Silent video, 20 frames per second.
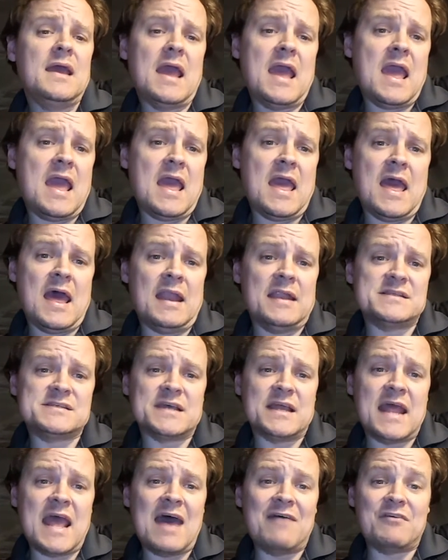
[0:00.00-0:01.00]
And it's
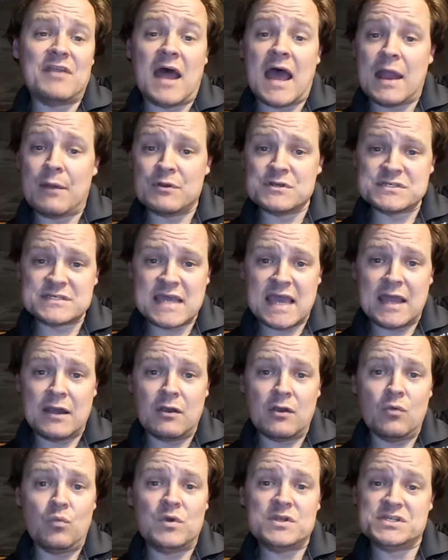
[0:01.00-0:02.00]
going to have an iris
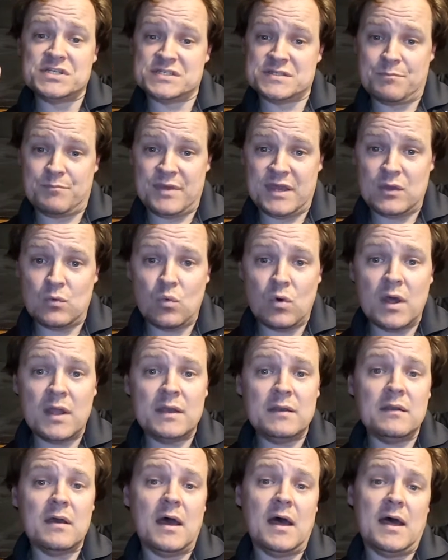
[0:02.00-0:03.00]
scanner, which is the big
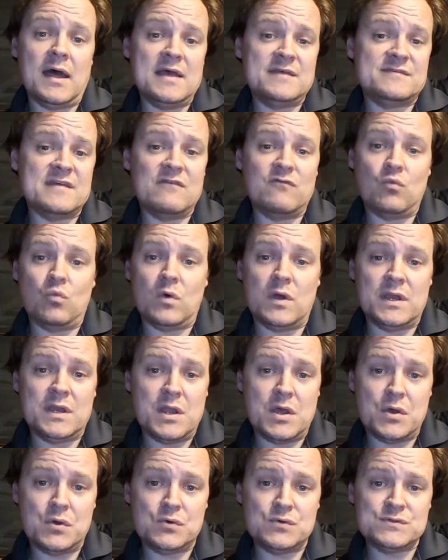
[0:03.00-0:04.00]
one. As everyone
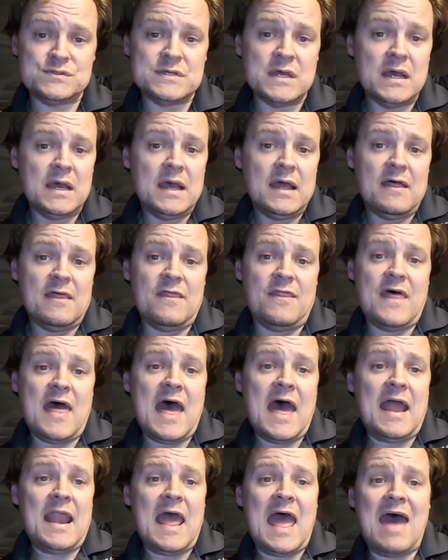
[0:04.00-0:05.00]
knows,
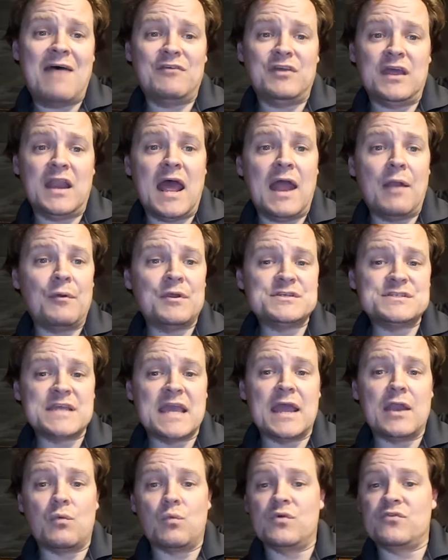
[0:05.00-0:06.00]
that having an iris
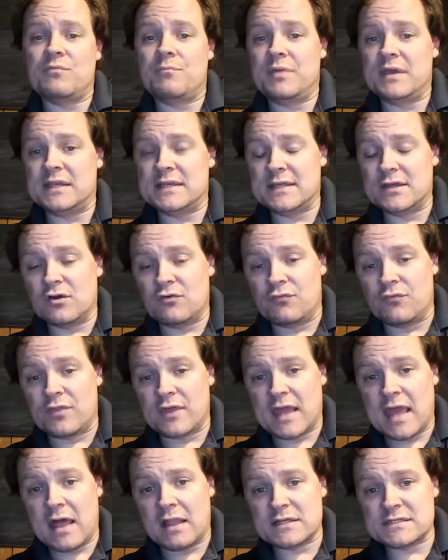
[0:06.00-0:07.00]
scanner was a big deal for the
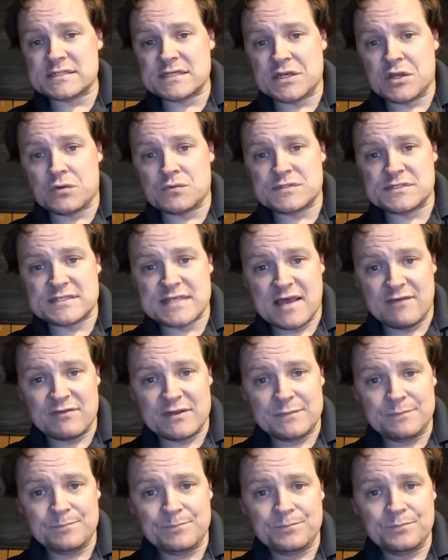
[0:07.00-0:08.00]
Galaxy Note 7.